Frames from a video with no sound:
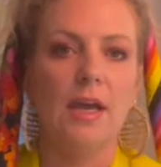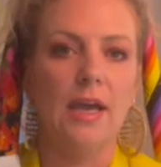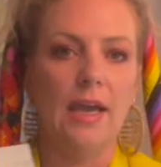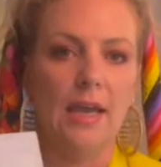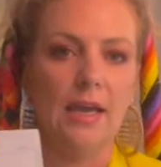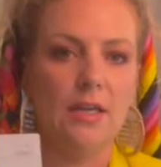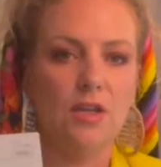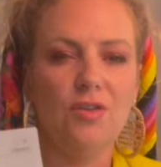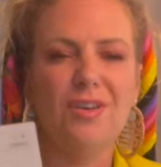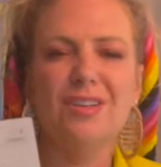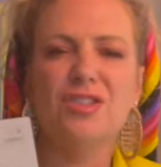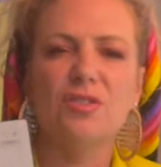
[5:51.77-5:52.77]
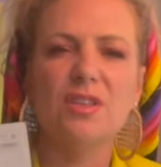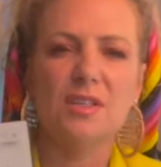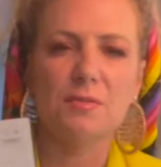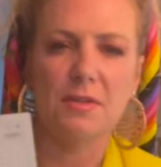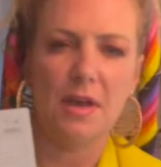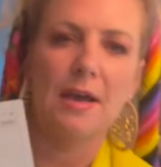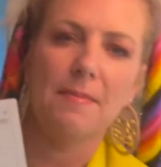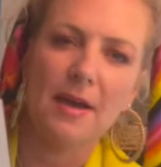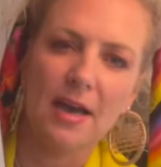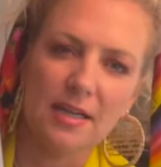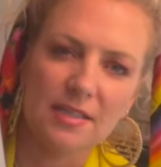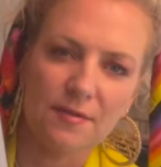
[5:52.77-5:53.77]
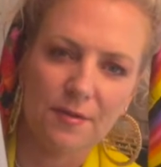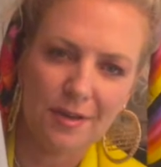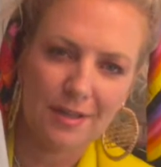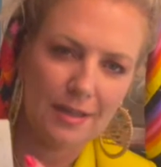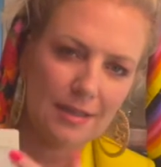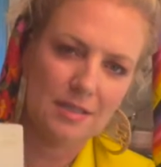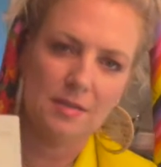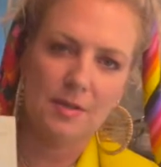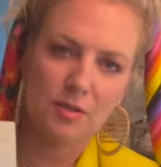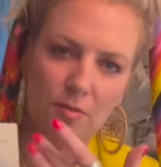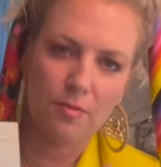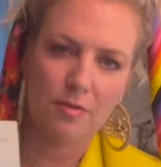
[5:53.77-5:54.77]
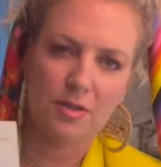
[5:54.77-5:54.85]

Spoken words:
And you can do these with iPads if you get like the special,